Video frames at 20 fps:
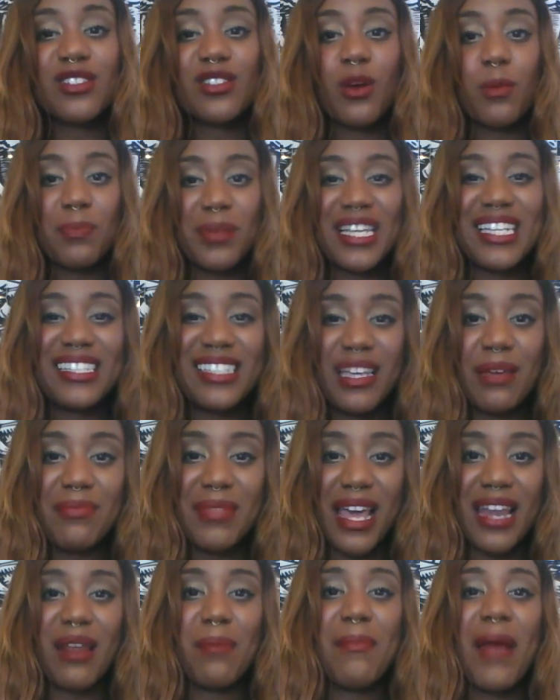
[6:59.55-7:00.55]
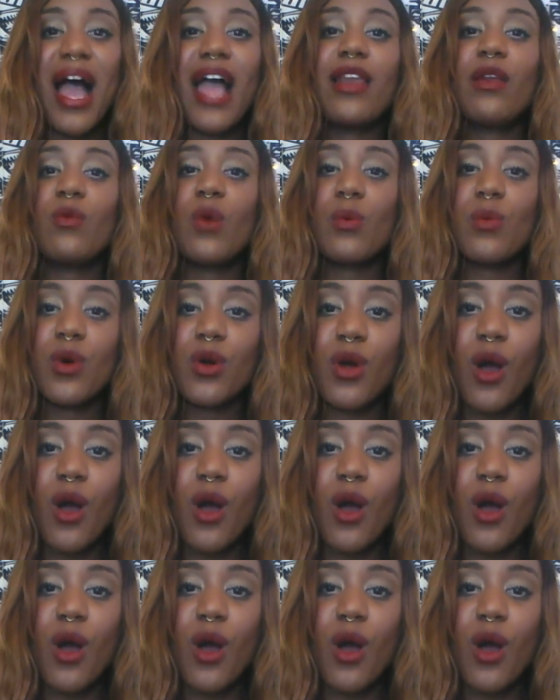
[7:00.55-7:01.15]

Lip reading: So please keep that in mind, and we will